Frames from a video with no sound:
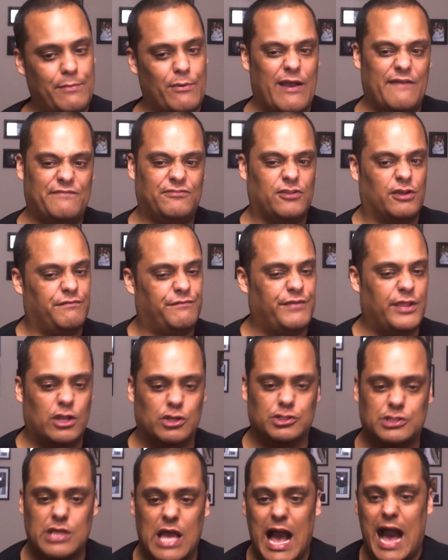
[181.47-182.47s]
people have done
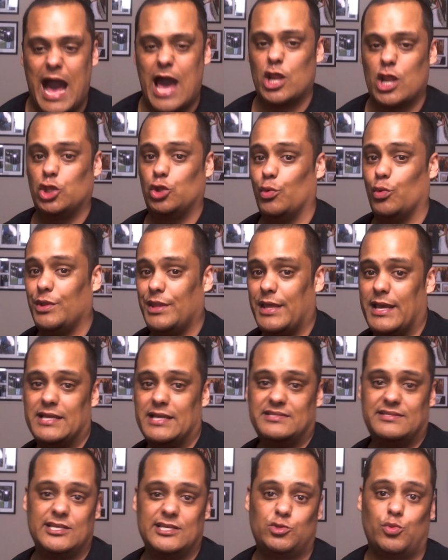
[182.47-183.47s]
videos how to do it
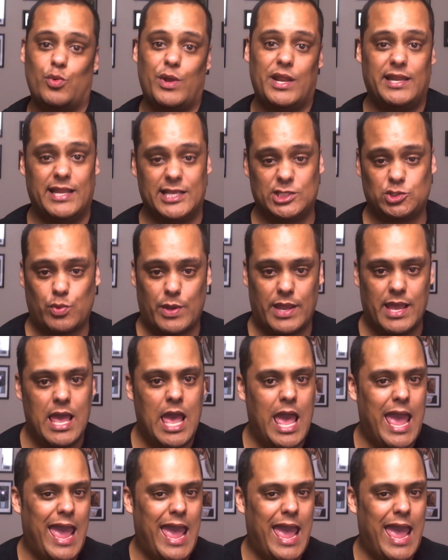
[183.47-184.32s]
this way and this way.